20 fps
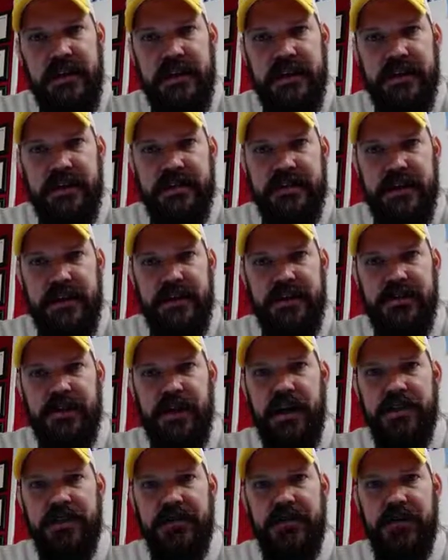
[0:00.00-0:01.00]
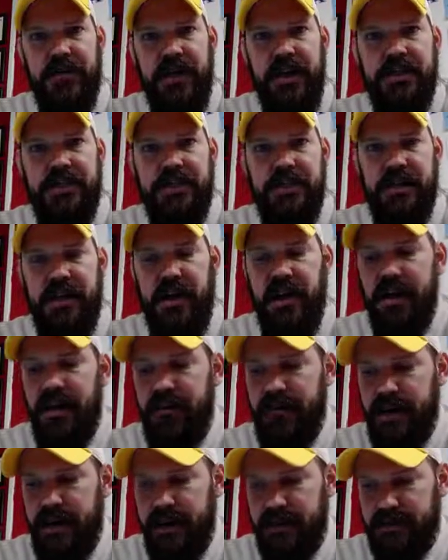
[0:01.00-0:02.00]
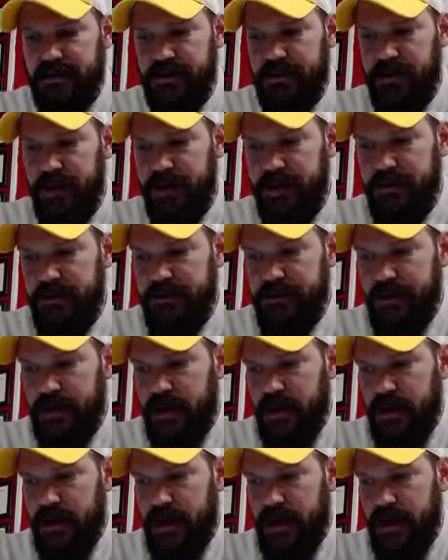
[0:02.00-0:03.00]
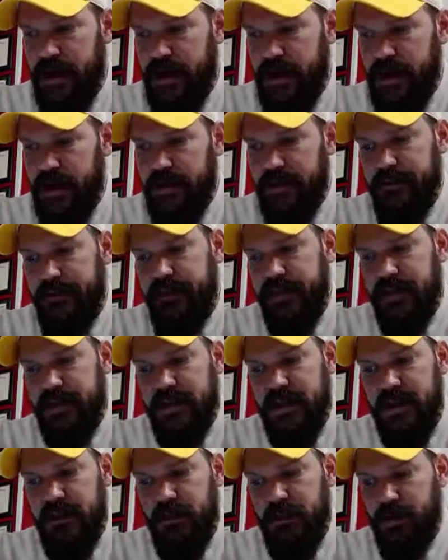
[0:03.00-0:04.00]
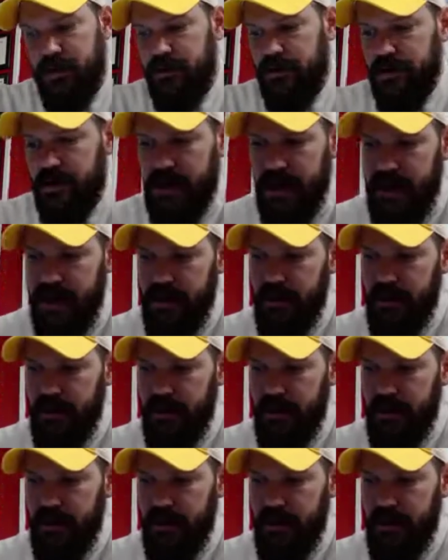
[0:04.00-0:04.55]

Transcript: is a transformation of x squared. And the first thing we're going to look